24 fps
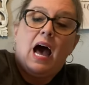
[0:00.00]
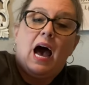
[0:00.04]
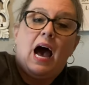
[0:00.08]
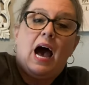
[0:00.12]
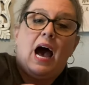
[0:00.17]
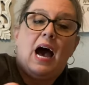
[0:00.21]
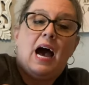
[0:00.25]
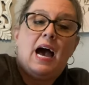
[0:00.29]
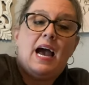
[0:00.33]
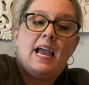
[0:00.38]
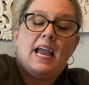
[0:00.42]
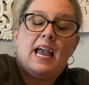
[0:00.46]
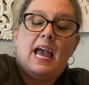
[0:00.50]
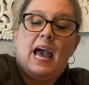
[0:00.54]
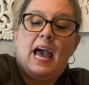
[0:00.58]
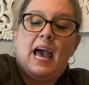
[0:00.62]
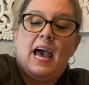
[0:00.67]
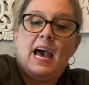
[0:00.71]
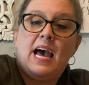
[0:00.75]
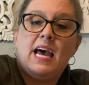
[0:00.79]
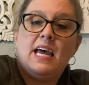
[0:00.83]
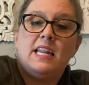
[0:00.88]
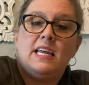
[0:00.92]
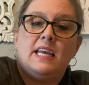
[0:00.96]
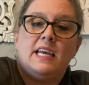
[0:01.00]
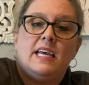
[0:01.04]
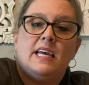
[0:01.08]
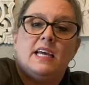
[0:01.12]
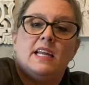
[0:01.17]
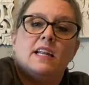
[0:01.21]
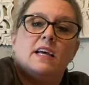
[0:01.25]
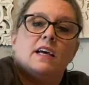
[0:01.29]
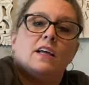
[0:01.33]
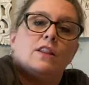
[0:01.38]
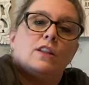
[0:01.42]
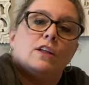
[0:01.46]
I
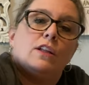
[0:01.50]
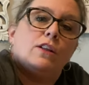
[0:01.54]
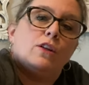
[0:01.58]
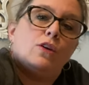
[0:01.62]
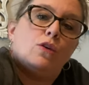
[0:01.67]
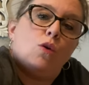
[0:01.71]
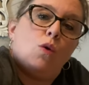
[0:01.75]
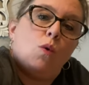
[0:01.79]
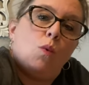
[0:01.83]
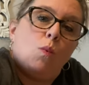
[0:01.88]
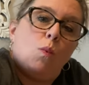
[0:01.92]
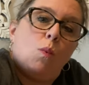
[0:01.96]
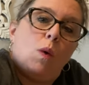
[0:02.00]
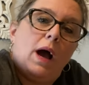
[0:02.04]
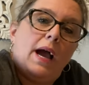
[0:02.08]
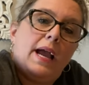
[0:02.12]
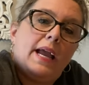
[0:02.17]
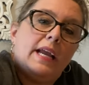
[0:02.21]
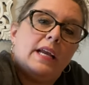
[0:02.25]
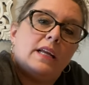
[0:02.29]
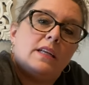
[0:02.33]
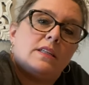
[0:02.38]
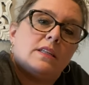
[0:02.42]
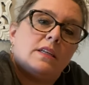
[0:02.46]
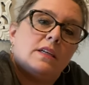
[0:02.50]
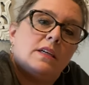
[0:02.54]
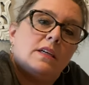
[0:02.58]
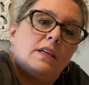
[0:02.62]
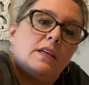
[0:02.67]
added the little white